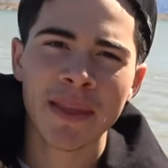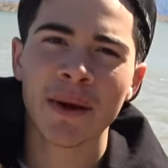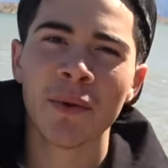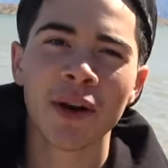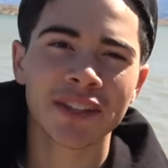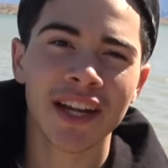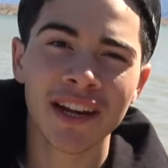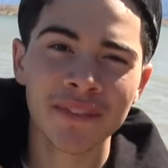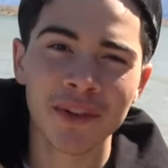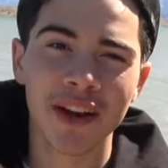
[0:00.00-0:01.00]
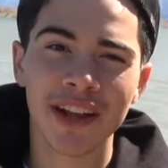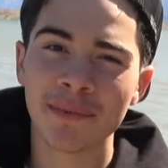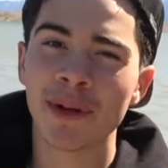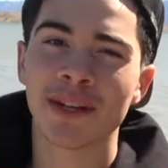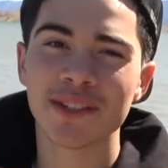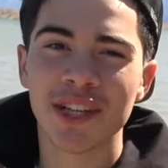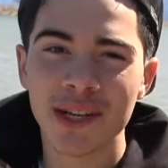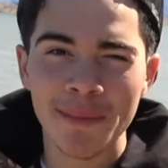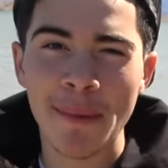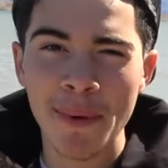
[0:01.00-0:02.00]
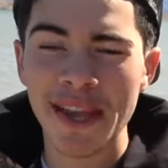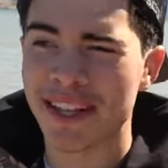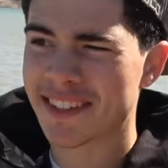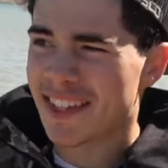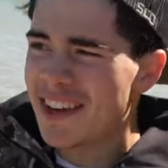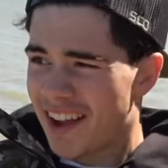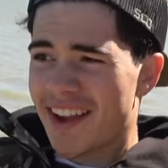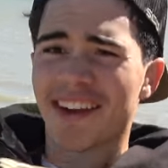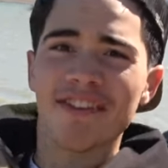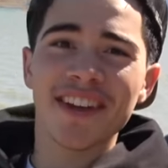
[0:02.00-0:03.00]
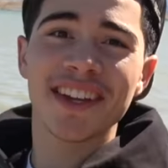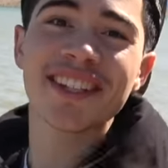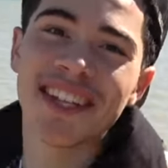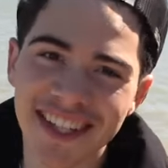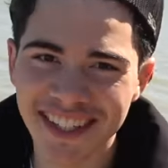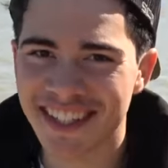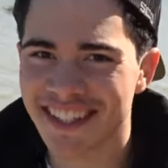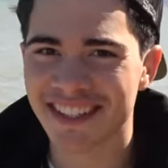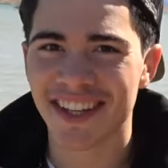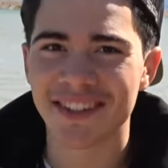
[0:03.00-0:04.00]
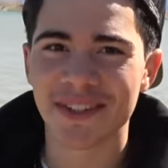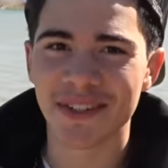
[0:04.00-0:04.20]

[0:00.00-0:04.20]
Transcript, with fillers: it worked I didn't even know I had them on I was checking my bait and I was like oh, I got a fish so that was